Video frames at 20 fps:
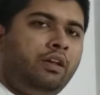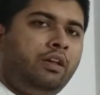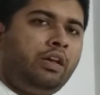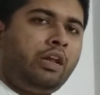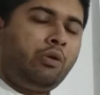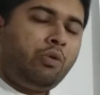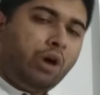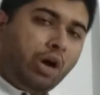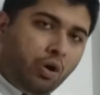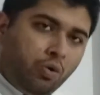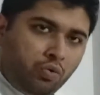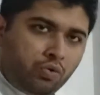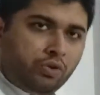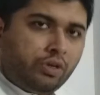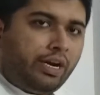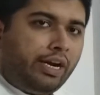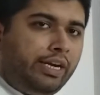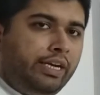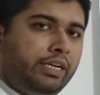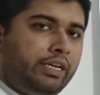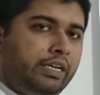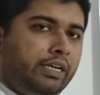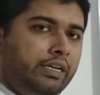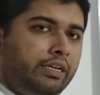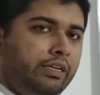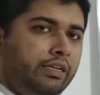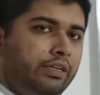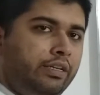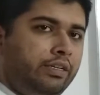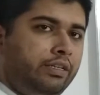Now outright,
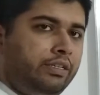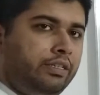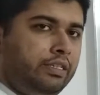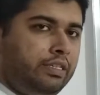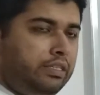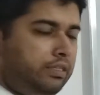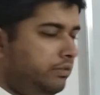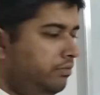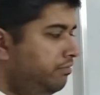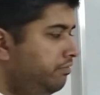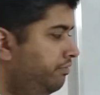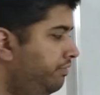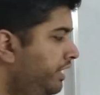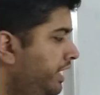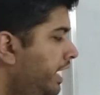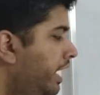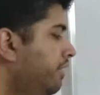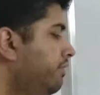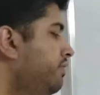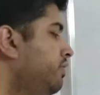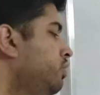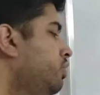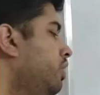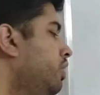we have to